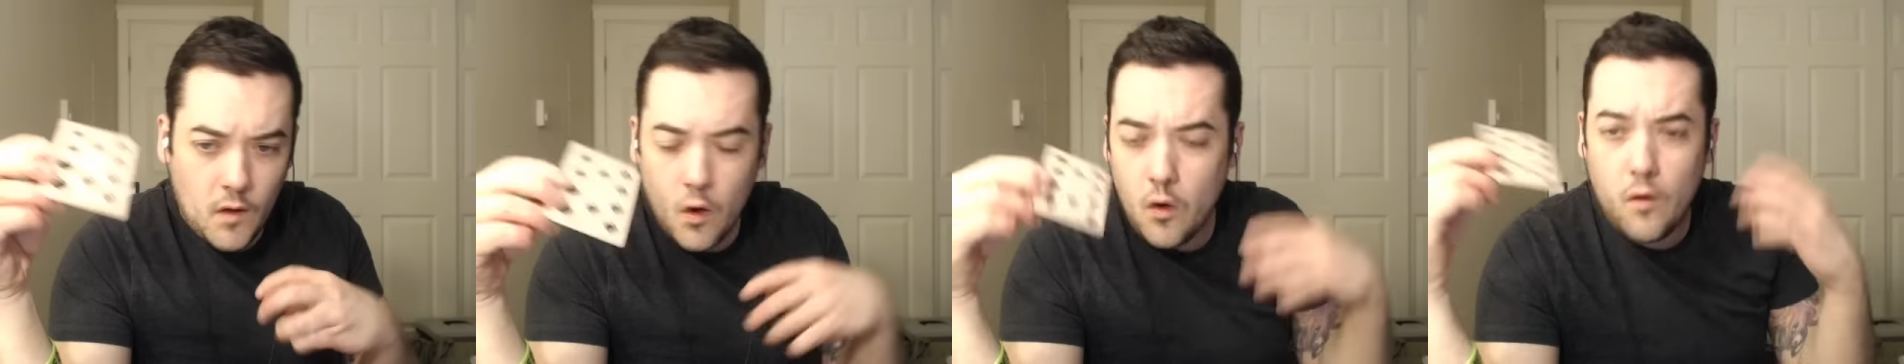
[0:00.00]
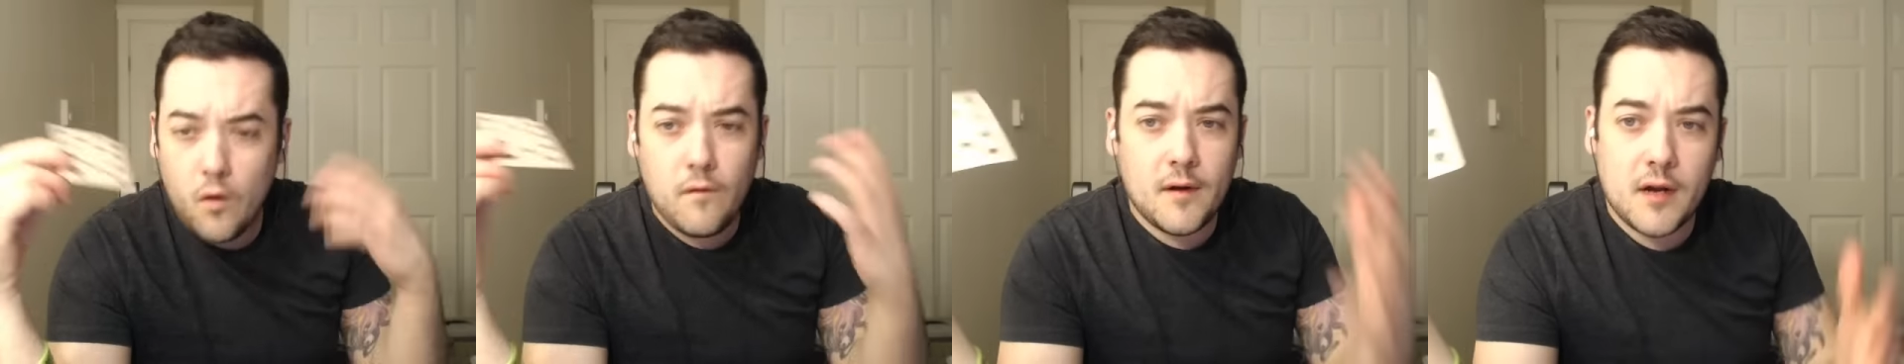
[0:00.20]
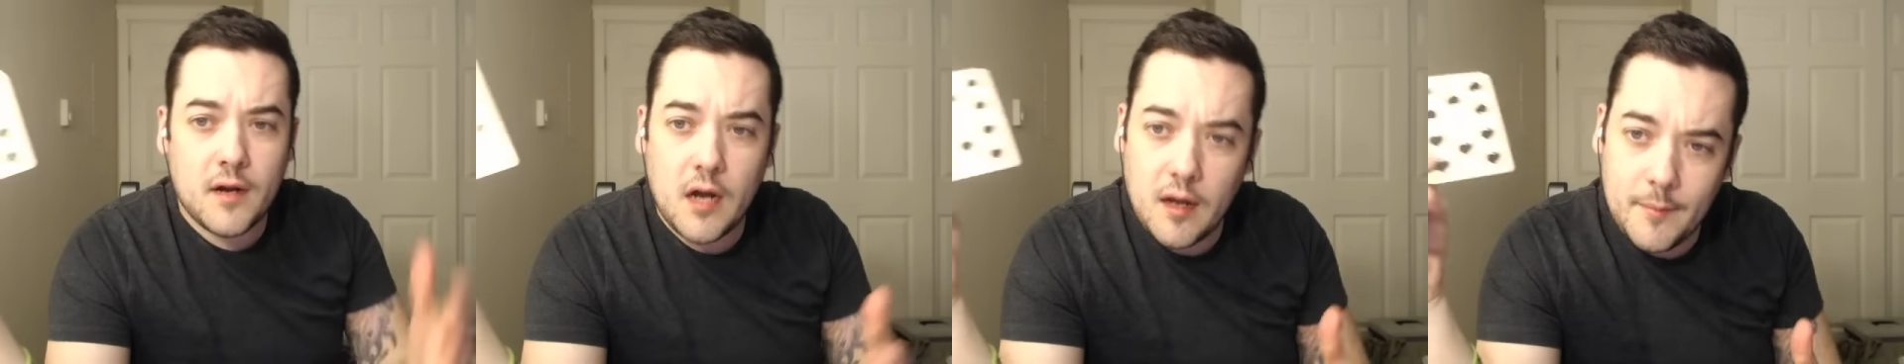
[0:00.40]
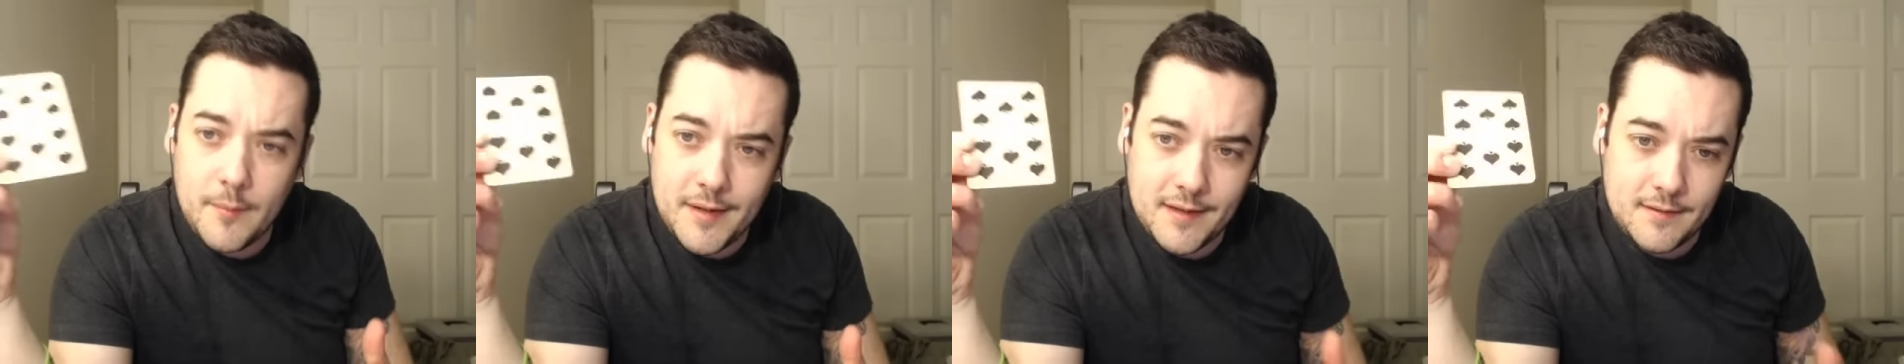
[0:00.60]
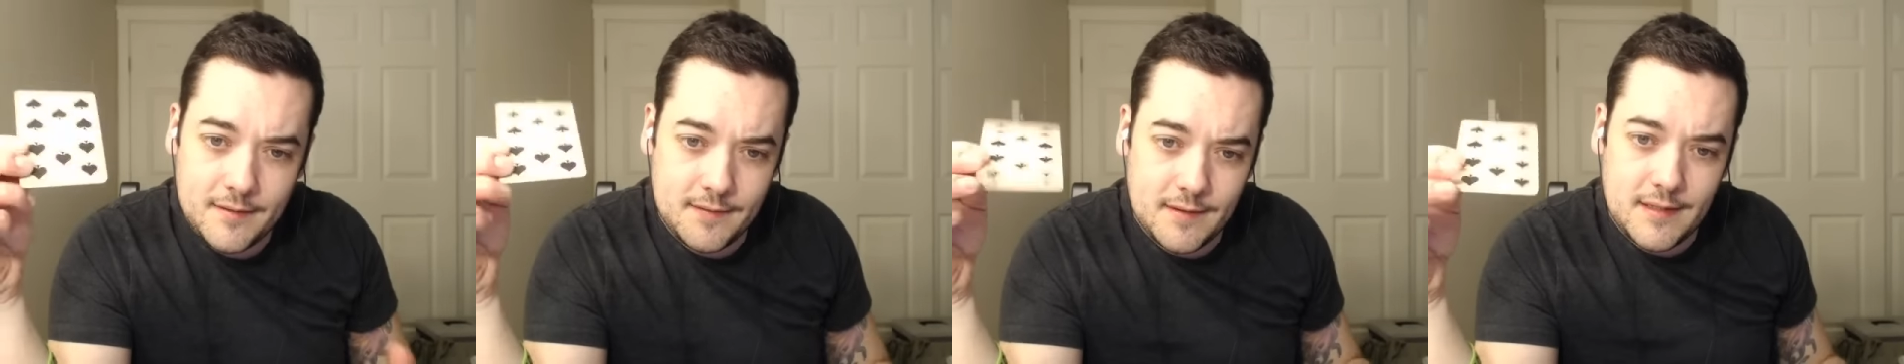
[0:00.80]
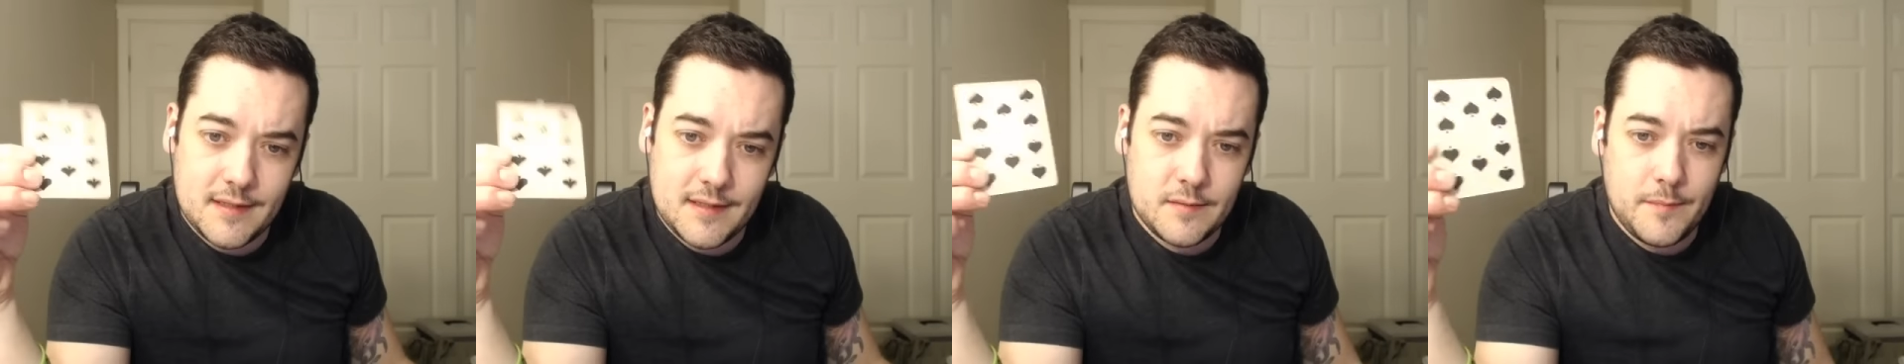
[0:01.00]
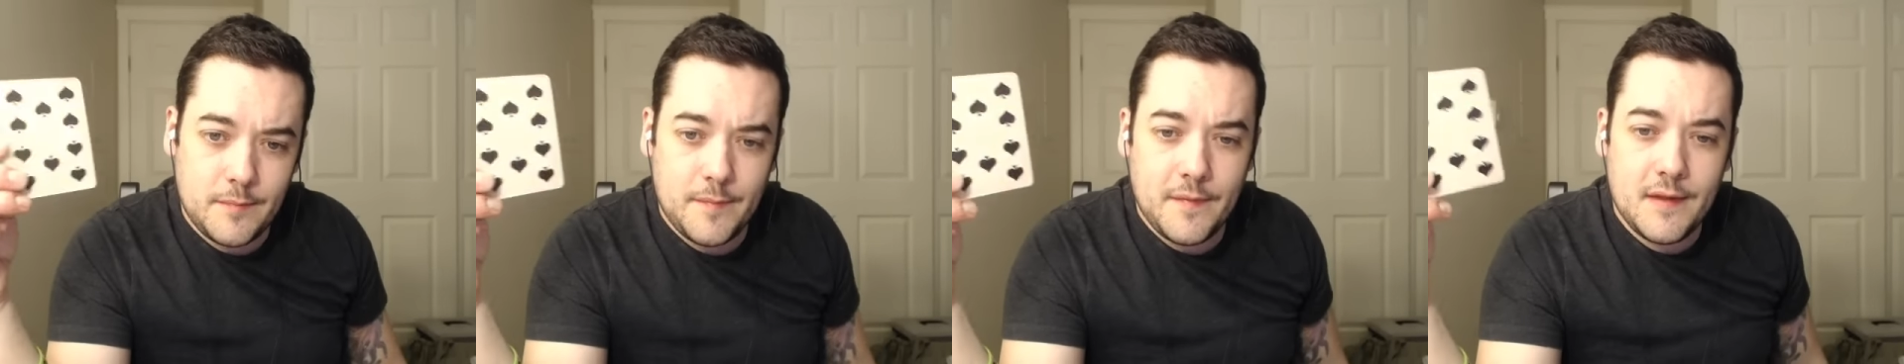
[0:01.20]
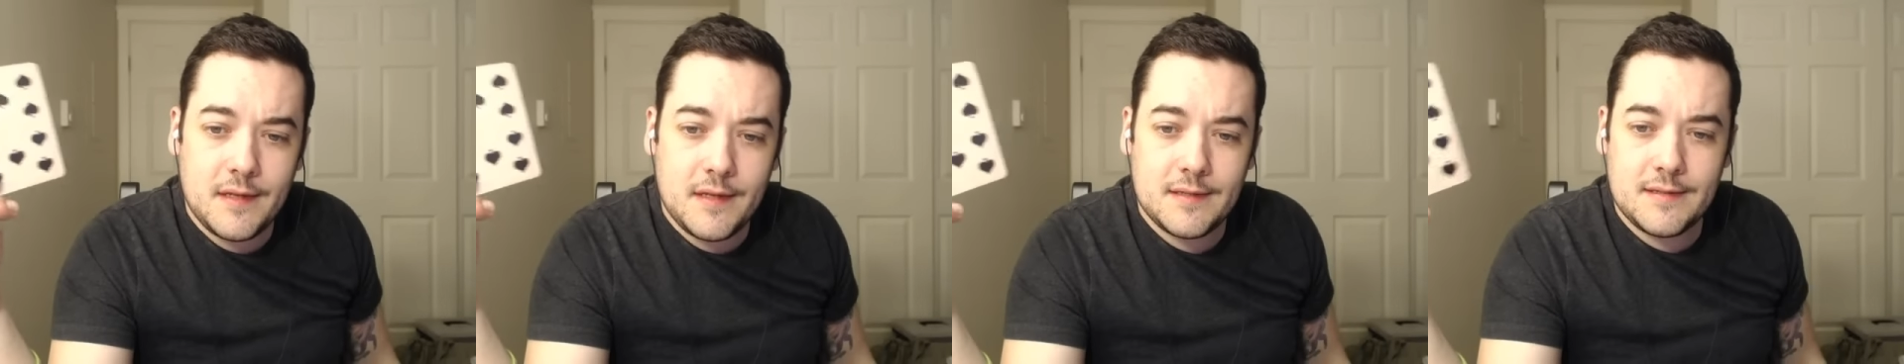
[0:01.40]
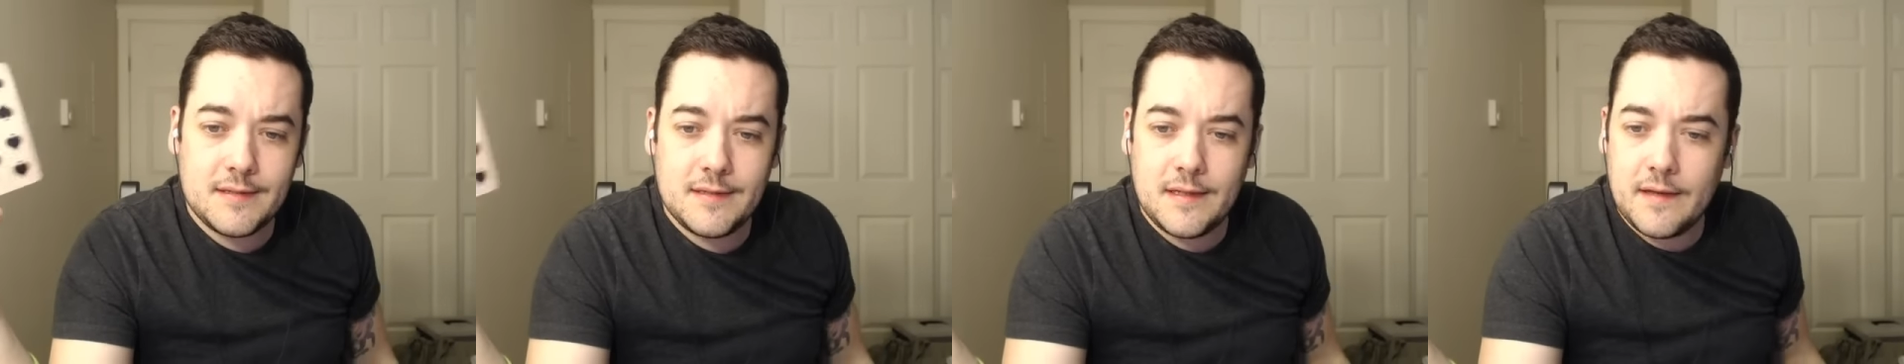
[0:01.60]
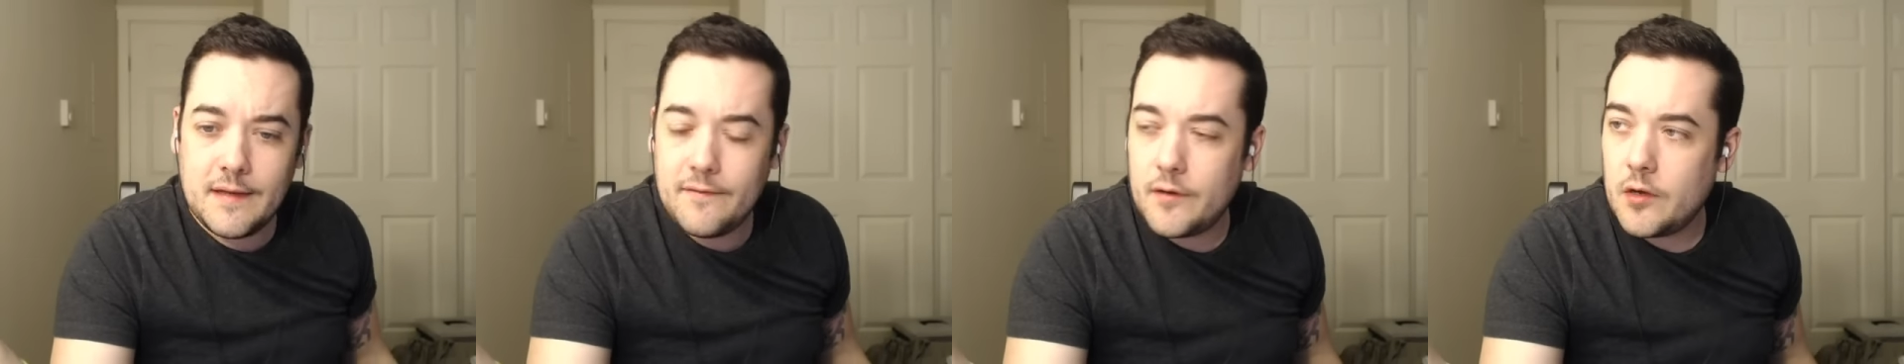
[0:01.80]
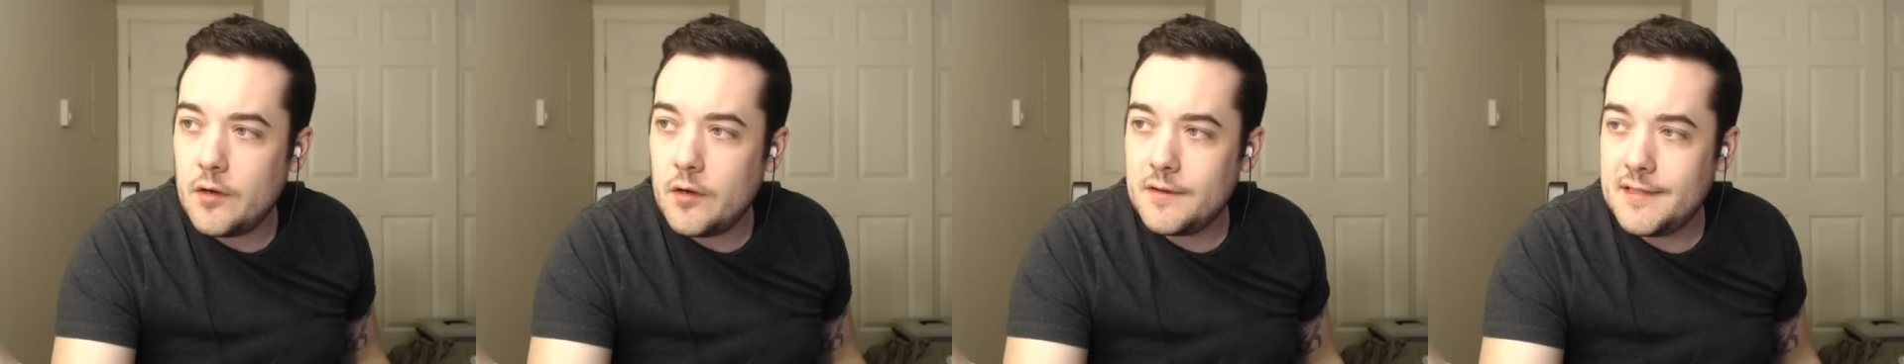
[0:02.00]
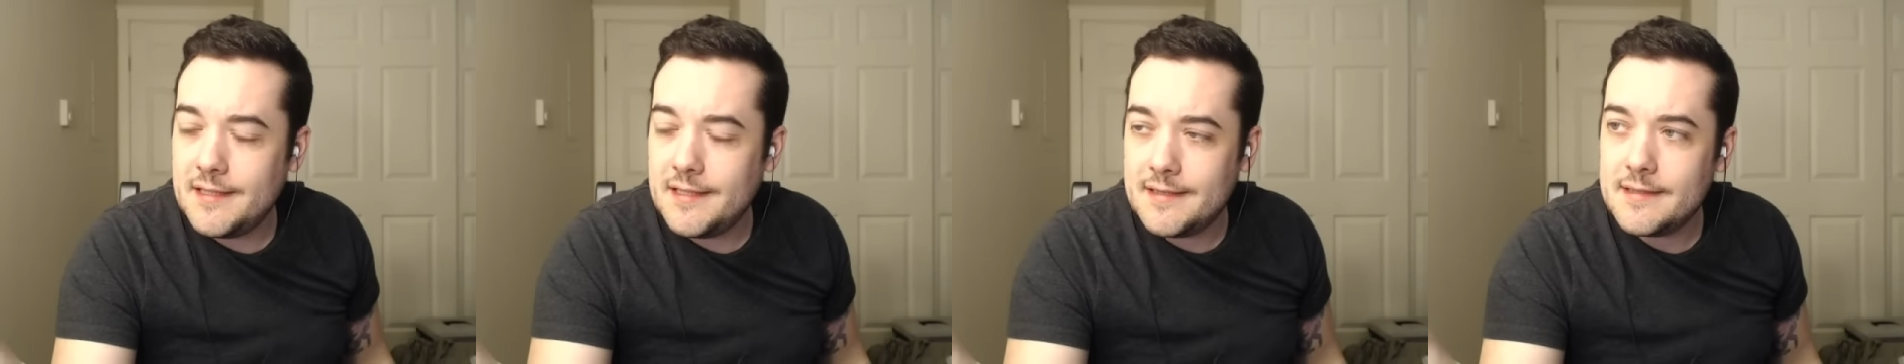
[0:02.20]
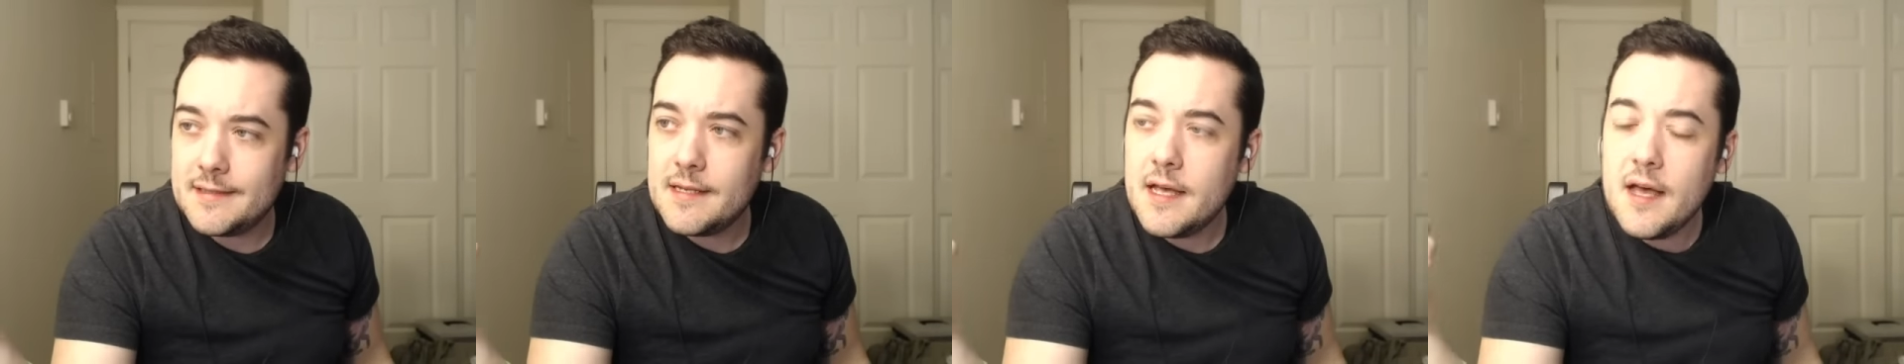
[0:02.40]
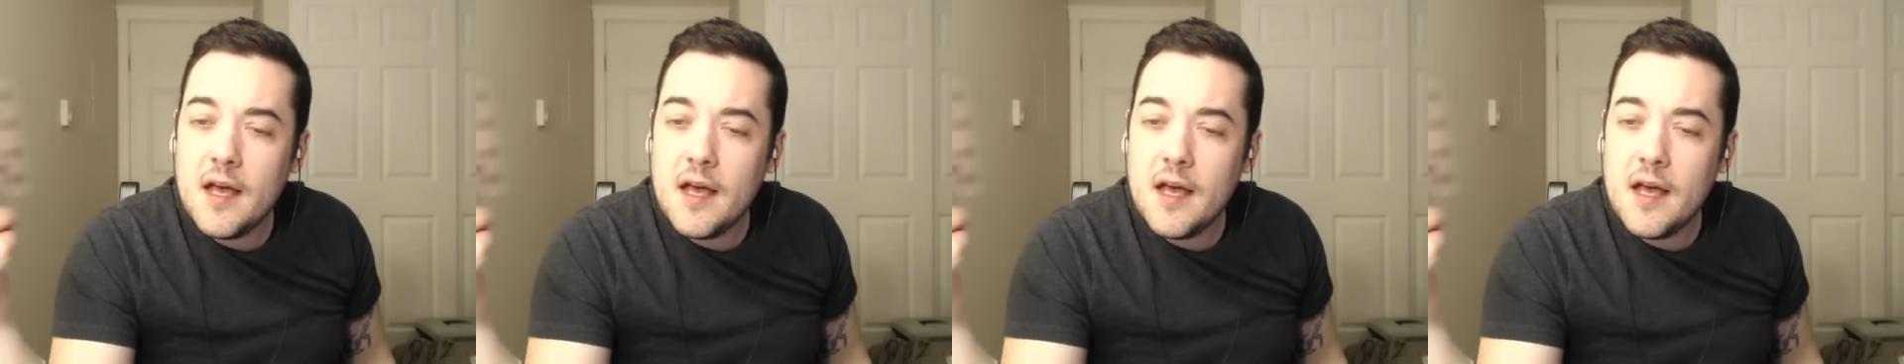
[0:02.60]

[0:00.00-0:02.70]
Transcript: overcoming these these difficulties.